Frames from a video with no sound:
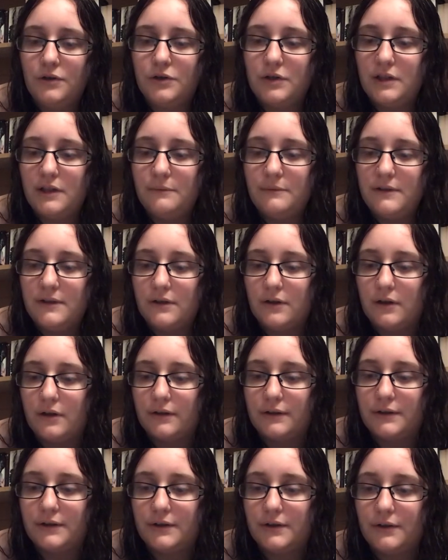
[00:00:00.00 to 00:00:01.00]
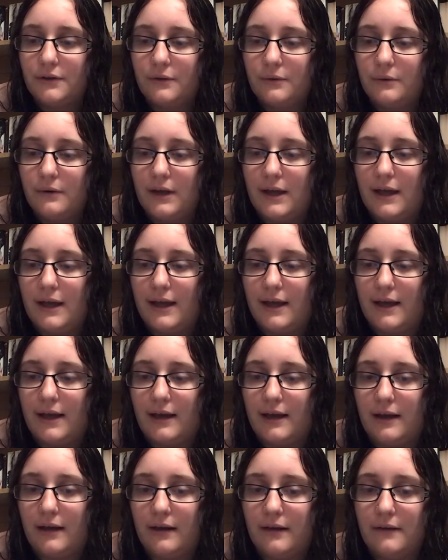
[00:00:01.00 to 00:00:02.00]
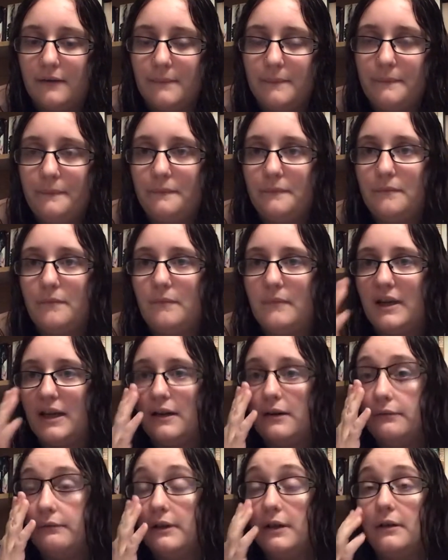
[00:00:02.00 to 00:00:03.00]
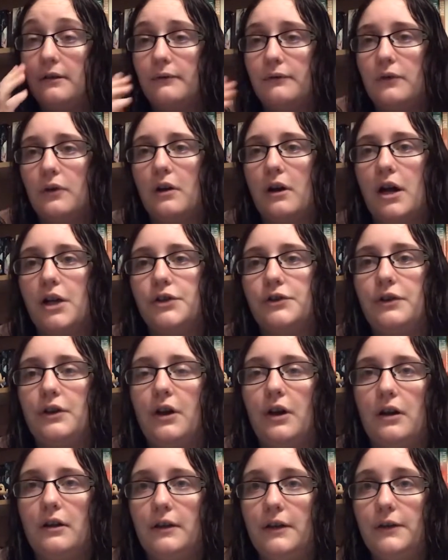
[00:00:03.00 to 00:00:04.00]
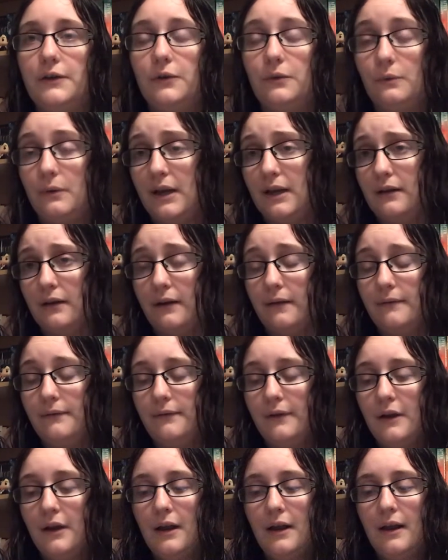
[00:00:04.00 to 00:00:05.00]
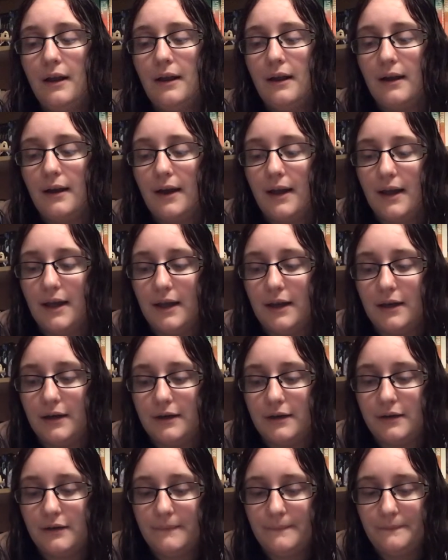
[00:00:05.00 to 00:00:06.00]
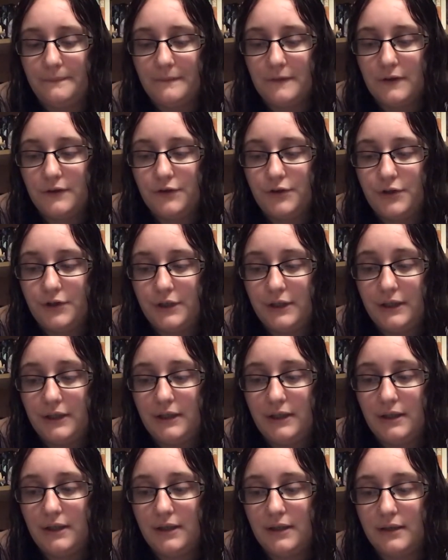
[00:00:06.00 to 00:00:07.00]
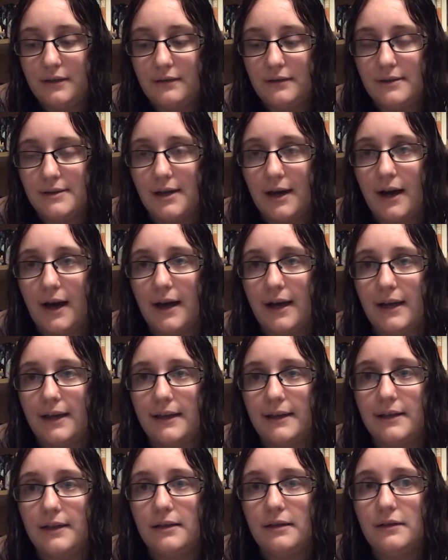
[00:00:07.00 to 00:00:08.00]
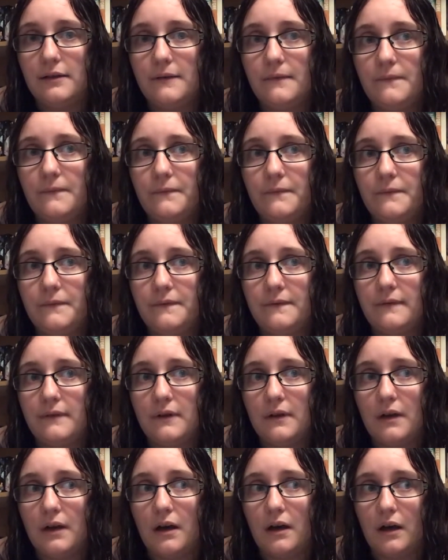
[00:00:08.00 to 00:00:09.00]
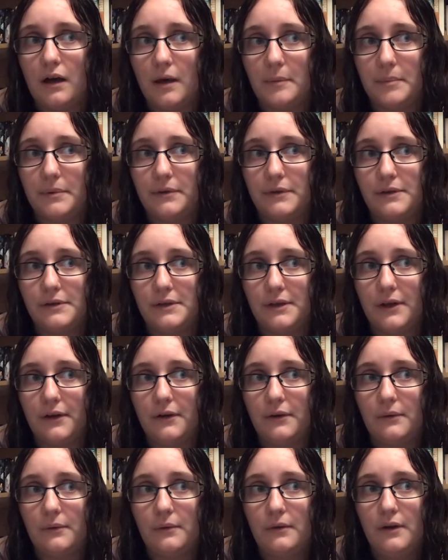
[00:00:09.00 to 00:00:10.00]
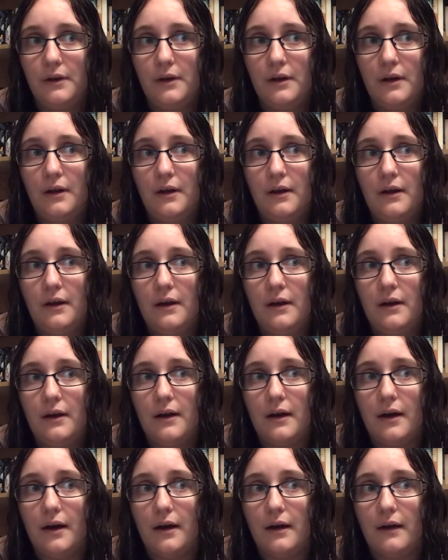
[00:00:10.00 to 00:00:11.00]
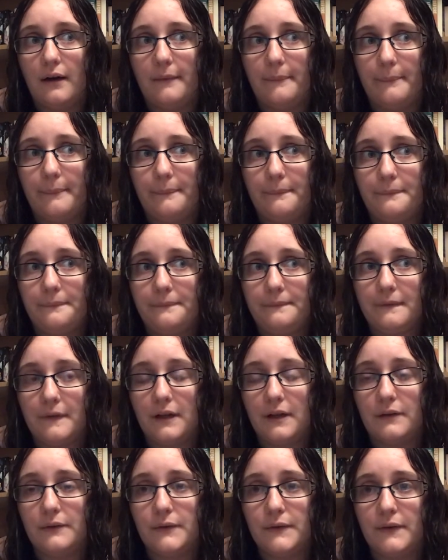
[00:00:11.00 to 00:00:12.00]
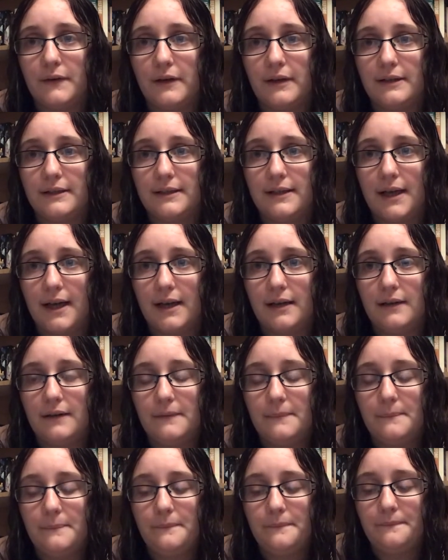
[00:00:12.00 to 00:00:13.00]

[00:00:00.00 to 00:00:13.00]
She was also a beta reader for Audrey Carlin, who I love, and she died a couple years ago, and it was very sad.